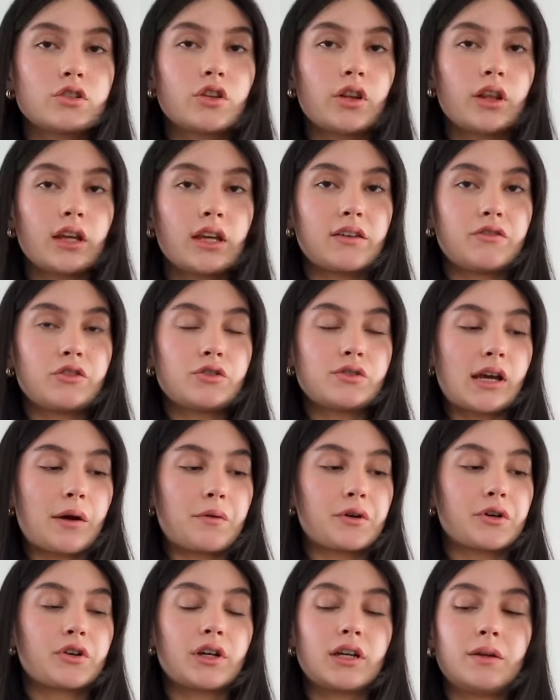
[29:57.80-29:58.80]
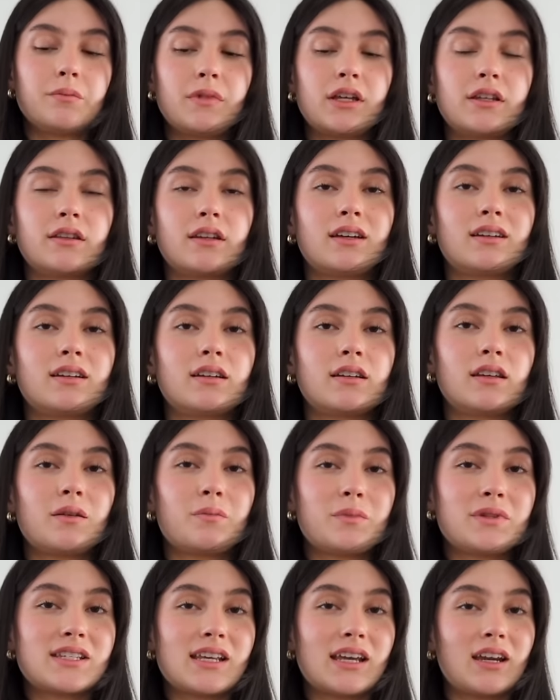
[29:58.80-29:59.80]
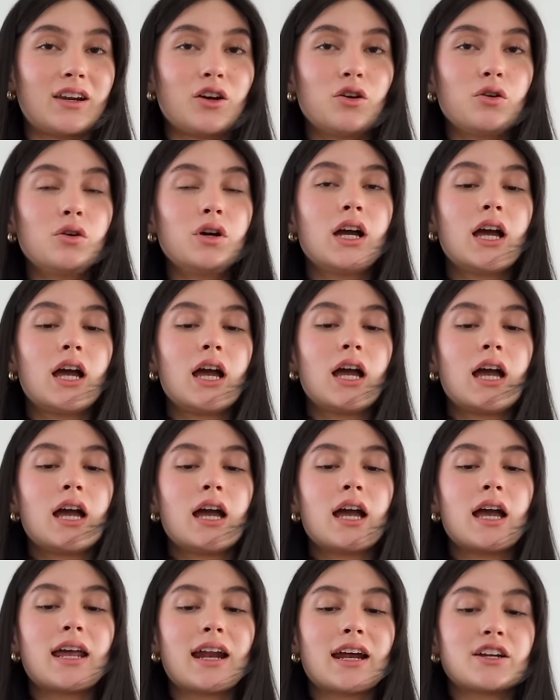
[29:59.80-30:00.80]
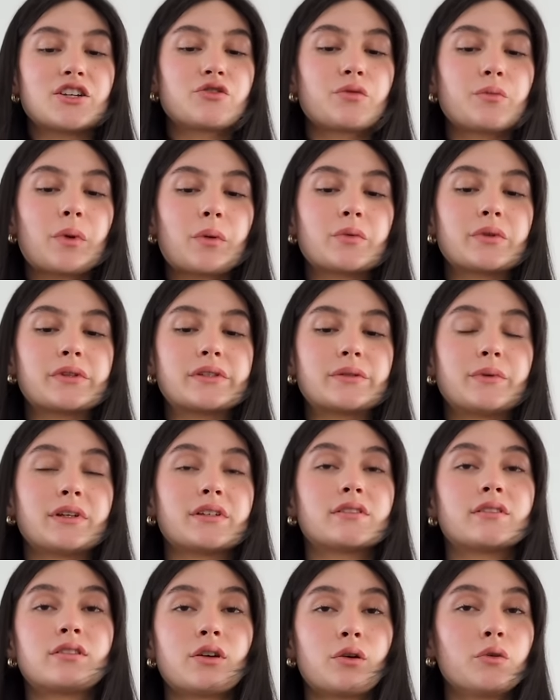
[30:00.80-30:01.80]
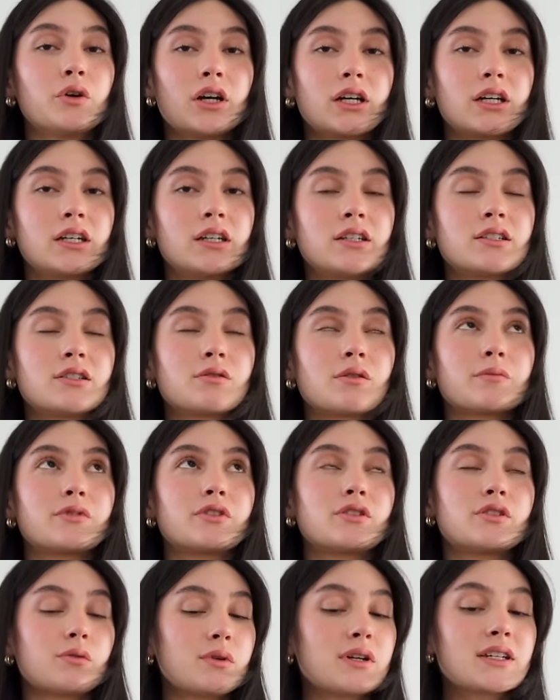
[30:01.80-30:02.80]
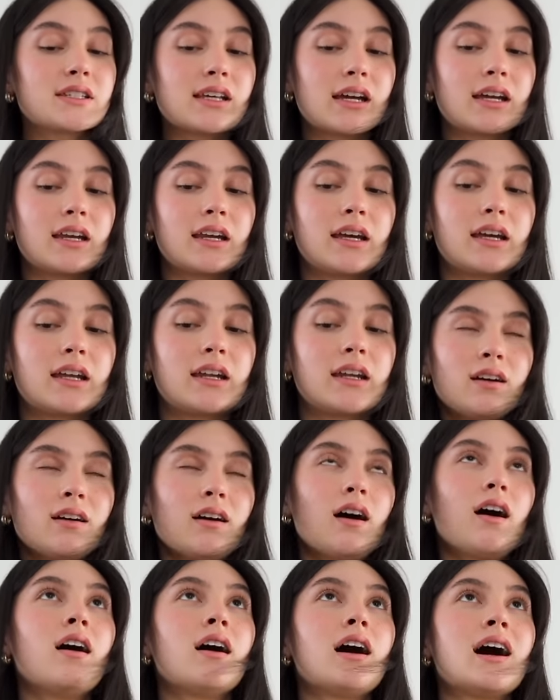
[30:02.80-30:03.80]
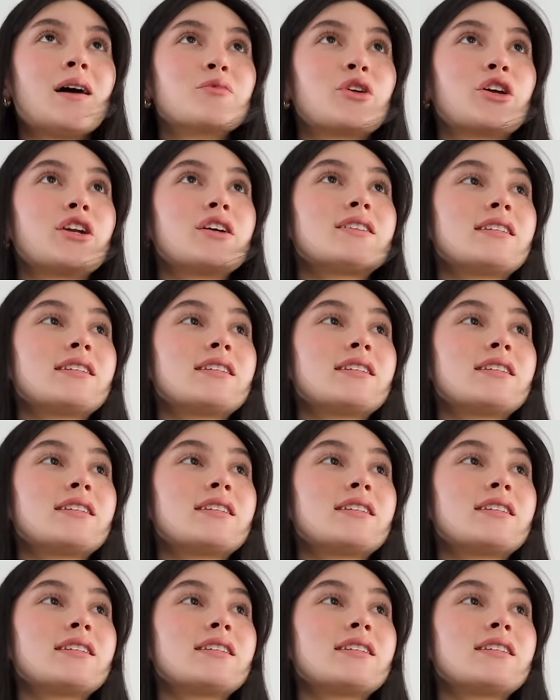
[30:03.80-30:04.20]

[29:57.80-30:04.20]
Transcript: So they give you sour cream and then the potato. And I just remember this being so good, so I'm so excited. Oh, I'm gonna